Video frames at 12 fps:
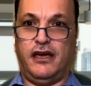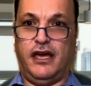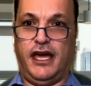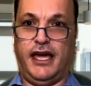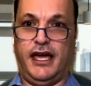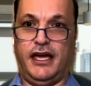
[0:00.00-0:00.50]

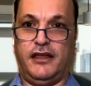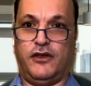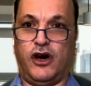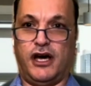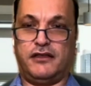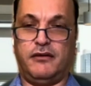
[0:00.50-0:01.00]
and
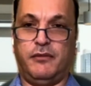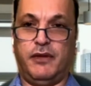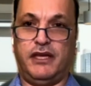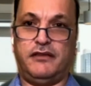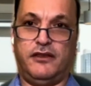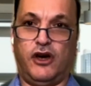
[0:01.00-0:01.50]

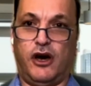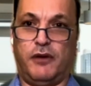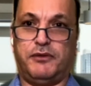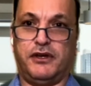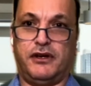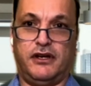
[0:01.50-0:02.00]
automated
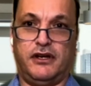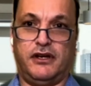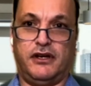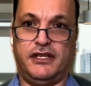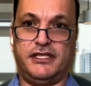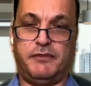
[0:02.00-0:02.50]
optical
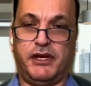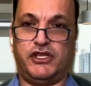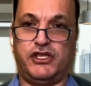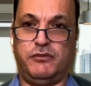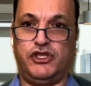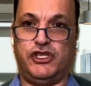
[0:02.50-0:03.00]

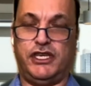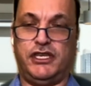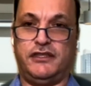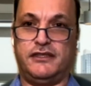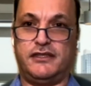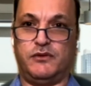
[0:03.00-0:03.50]
inspection
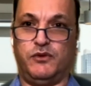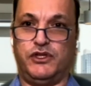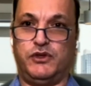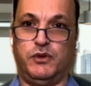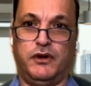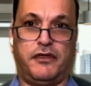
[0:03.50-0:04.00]

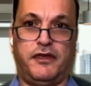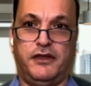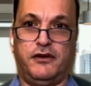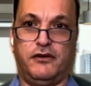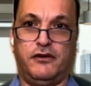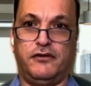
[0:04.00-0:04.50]
machines, which
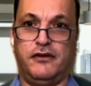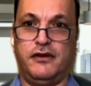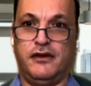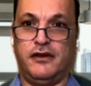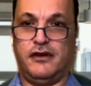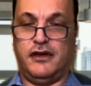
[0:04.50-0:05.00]
were
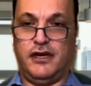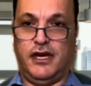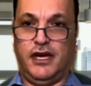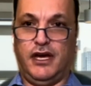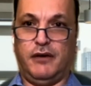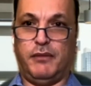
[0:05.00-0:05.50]
tethered
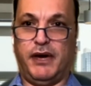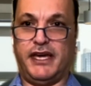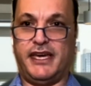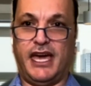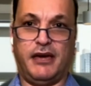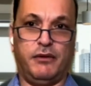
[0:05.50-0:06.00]
by
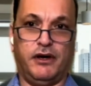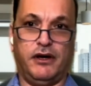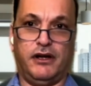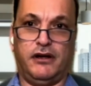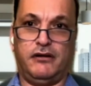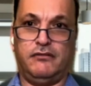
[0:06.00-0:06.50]

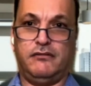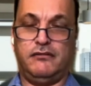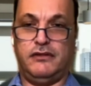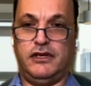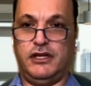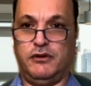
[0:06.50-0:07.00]
cable,
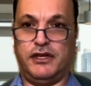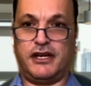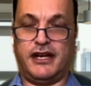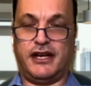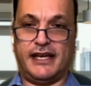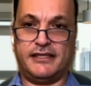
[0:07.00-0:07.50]

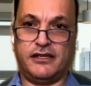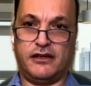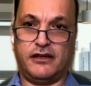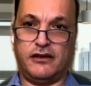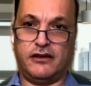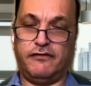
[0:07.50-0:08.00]
in the
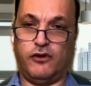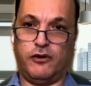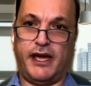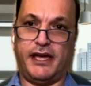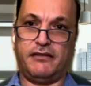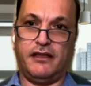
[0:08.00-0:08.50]
classical
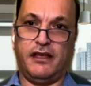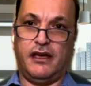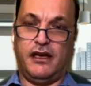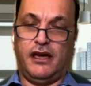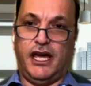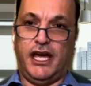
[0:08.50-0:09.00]
format.